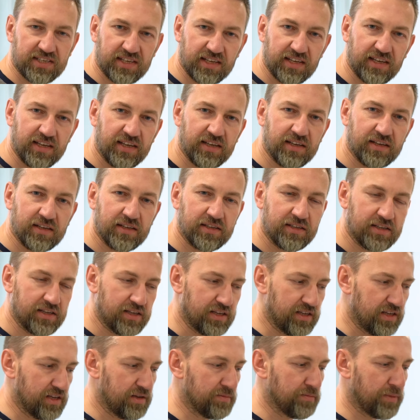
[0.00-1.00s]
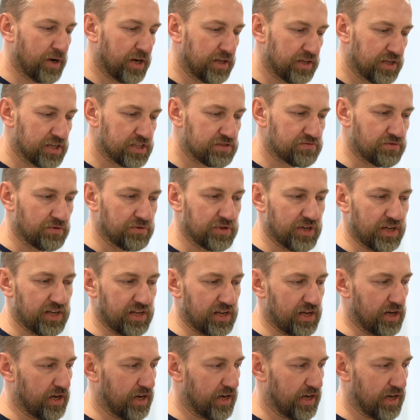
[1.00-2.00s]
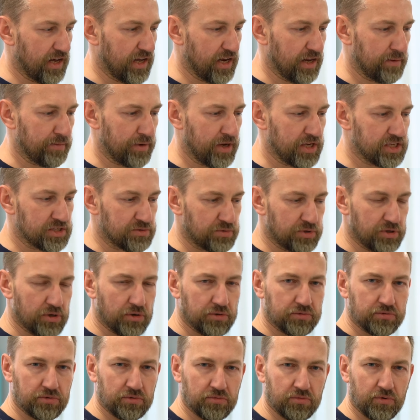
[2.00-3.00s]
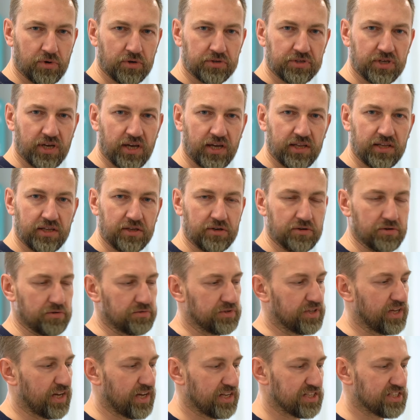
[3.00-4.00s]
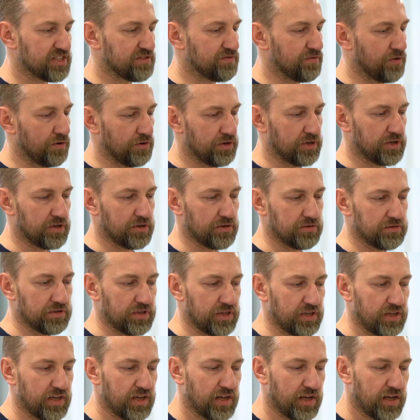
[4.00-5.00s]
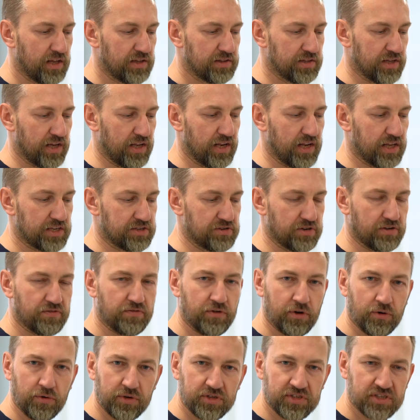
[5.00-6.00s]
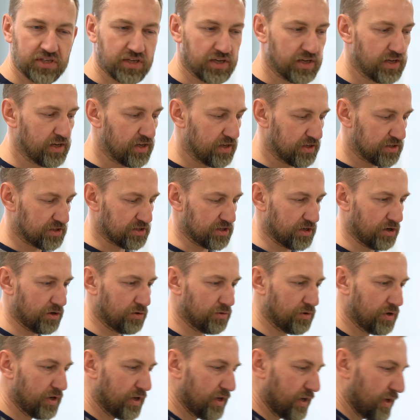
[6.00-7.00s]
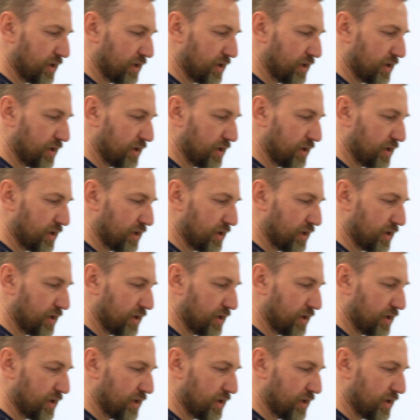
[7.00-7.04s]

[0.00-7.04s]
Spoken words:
the miners from any elements. We don't want any dust falling on the electric fluid. So